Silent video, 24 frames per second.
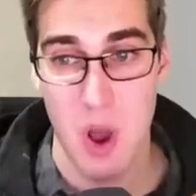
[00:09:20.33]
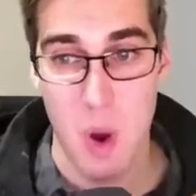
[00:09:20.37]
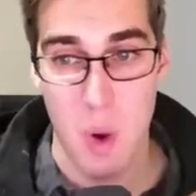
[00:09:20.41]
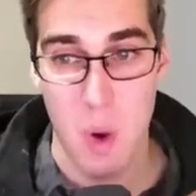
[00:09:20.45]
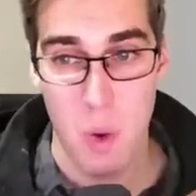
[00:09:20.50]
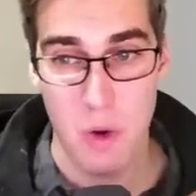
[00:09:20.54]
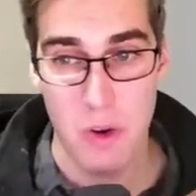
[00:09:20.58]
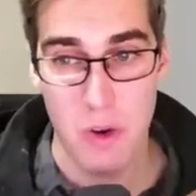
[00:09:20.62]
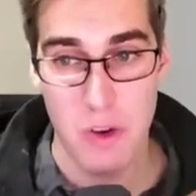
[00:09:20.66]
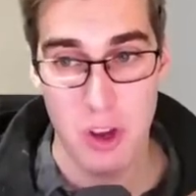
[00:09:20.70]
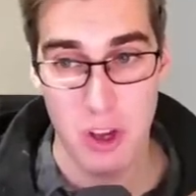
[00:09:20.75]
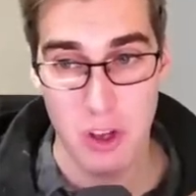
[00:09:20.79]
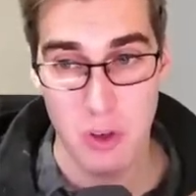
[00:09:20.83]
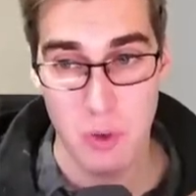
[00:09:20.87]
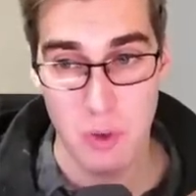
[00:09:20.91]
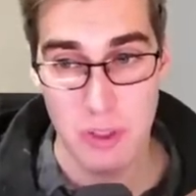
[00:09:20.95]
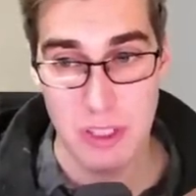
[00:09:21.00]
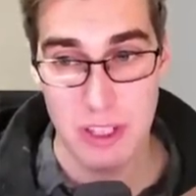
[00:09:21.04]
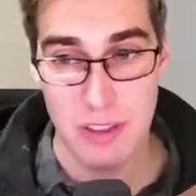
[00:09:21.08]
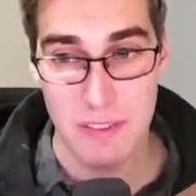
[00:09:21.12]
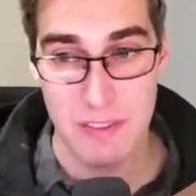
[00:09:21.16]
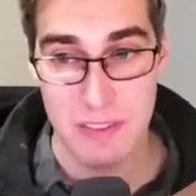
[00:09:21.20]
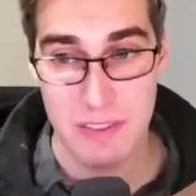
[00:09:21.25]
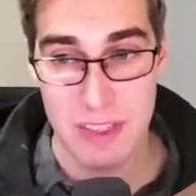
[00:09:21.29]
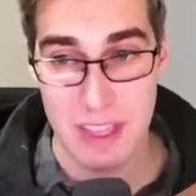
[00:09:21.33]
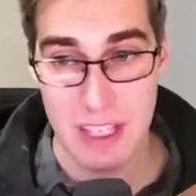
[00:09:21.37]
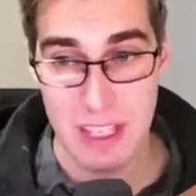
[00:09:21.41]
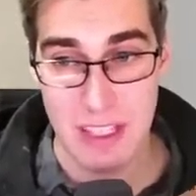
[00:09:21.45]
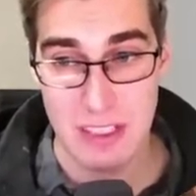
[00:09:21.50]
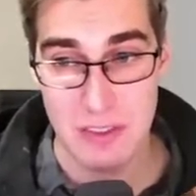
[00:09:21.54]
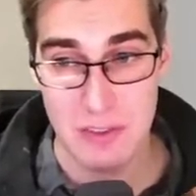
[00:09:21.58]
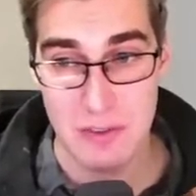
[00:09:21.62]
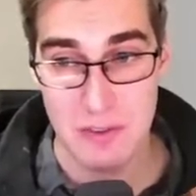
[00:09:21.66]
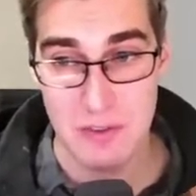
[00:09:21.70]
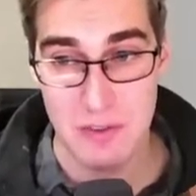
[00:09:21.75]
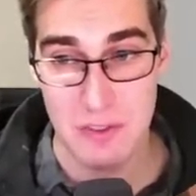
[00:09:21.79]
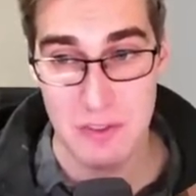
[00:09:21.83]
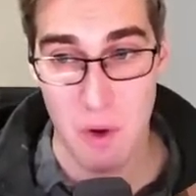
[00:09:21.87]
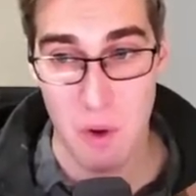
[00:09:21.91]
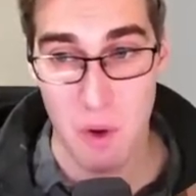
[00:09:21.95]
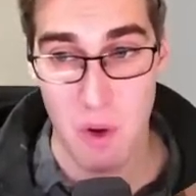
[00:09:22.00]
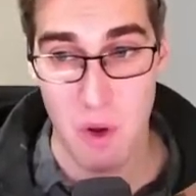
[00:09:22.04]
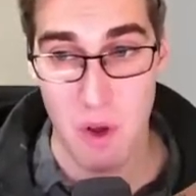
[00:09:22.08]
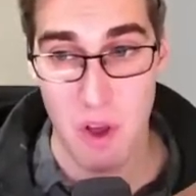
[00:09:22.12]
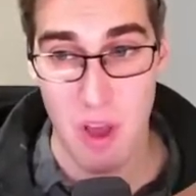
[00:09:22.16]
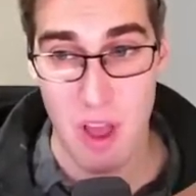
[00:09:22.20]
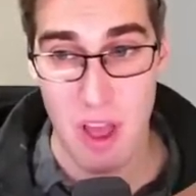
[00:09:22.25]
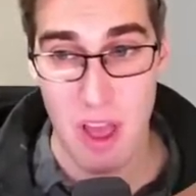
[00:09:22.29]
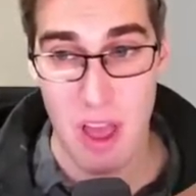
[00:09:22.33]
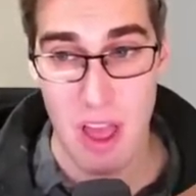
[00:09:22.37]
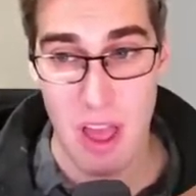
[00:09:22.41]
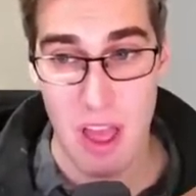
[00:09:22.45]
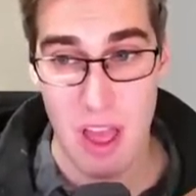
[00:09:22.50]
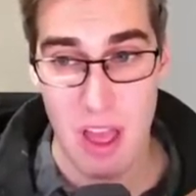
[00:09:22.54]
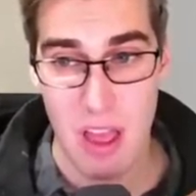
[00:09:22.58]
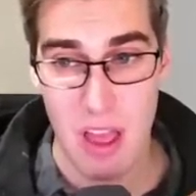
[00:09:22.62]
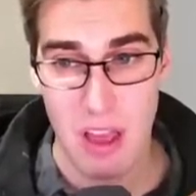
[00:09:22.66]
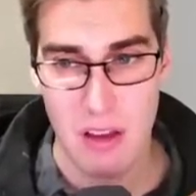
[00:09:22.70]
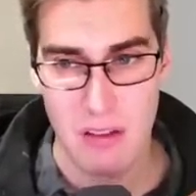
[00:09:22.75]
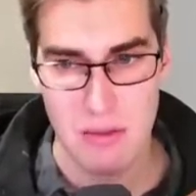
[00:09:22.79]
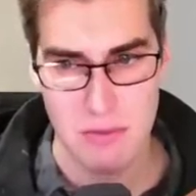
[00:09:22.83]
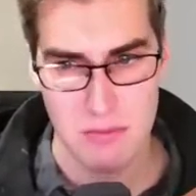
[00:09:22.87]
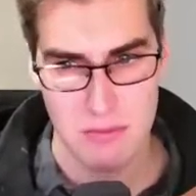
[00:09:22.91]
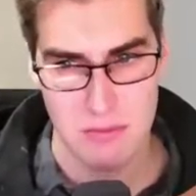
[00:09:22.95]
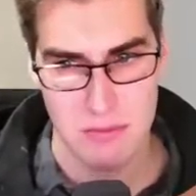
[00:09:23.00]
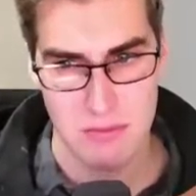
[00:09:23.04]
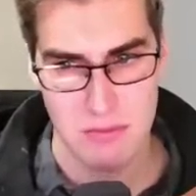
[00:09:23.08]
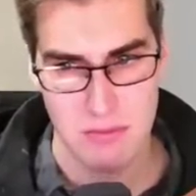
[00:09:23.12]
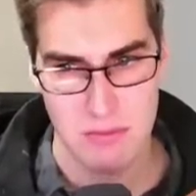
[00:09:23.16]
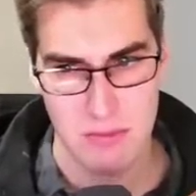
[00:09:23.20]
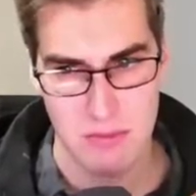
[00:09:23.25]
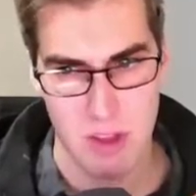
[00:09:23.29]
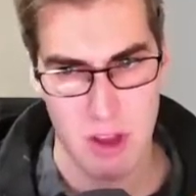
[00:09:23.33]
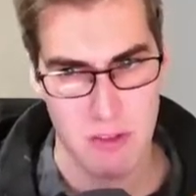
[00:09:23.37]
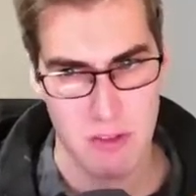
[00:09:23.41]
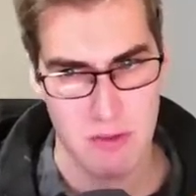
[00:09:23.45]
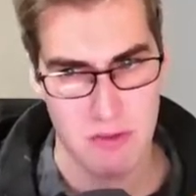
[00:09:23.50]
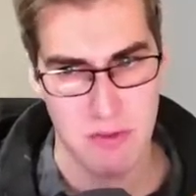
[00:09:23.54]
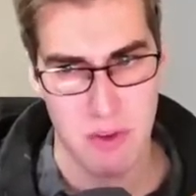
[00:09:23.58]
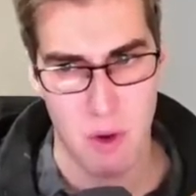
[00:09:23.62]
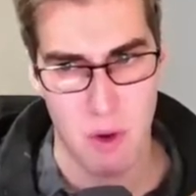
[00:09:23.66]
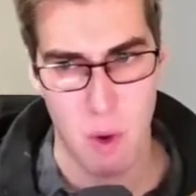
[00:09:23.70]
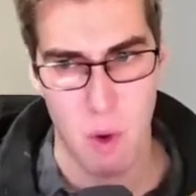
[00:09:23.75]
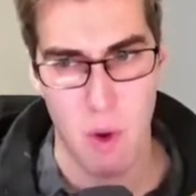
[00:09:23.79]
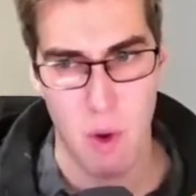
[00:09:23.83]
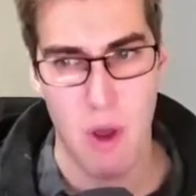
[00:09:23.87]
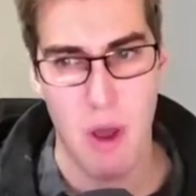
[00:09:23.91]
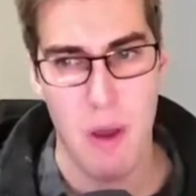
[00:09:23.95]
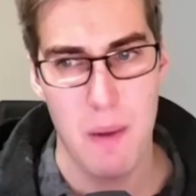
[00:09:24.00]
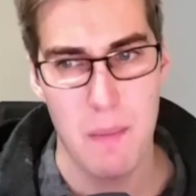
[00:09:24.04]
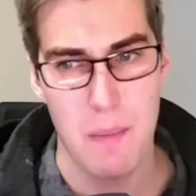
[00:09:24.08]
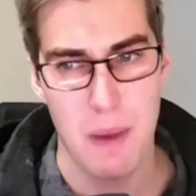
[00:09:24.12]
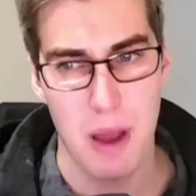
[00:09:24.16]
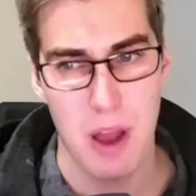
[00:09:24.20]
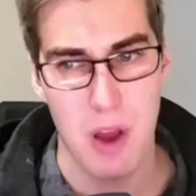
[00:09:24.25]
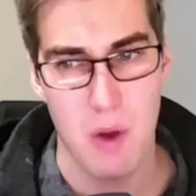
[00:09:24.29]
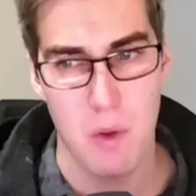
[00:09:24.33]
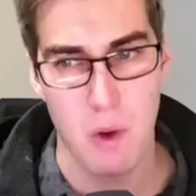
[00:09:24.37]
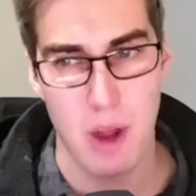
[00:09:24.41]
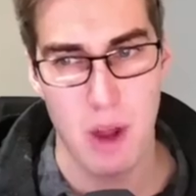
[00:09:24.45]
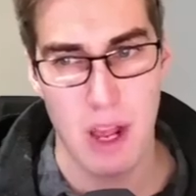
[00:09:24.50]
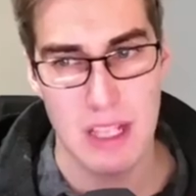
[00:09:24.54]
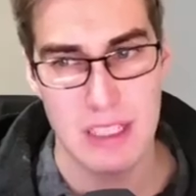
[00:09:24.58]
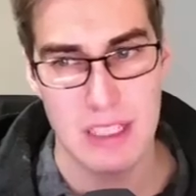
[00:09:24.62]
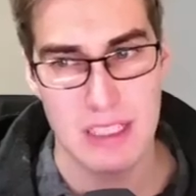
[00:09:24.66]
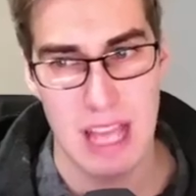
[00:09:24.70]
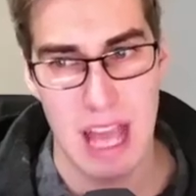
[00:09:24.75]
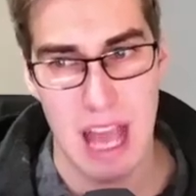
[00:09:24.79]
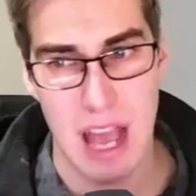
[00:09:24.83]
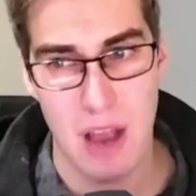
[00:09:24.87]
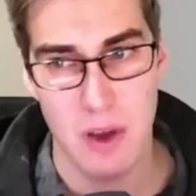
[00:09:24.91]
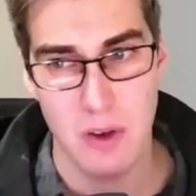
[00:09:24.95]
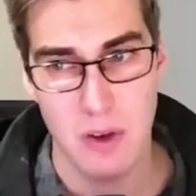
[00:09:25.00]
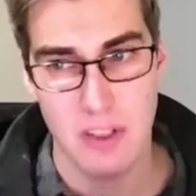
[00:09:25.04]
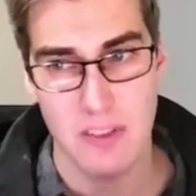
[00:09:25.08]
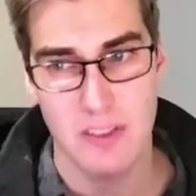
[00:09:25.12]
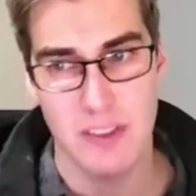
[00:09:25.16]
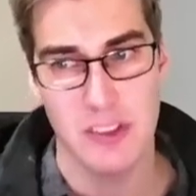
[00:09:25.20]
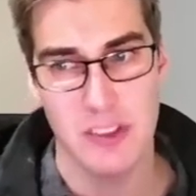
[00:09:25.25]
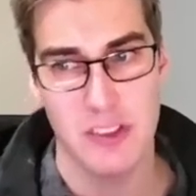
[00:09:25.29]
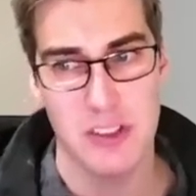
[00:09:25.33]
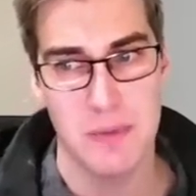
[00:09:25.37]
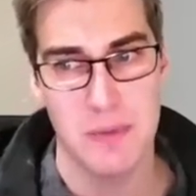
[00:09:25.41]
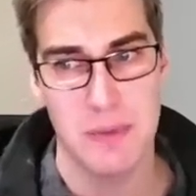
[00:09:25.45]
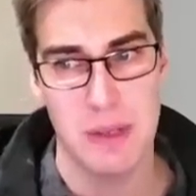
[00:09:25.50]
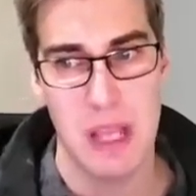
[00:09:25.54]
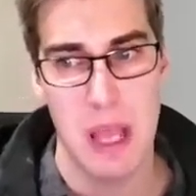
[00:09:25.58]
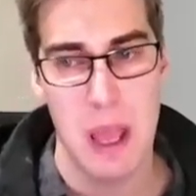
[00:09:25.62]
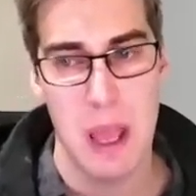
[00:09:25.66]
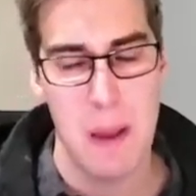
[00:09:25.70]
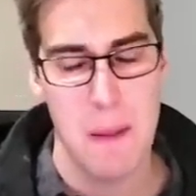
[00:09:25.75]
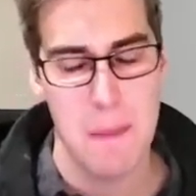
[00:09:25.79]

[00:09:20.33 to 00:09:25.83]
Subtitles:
We're not going to have things not fall, but rise out of the chimney,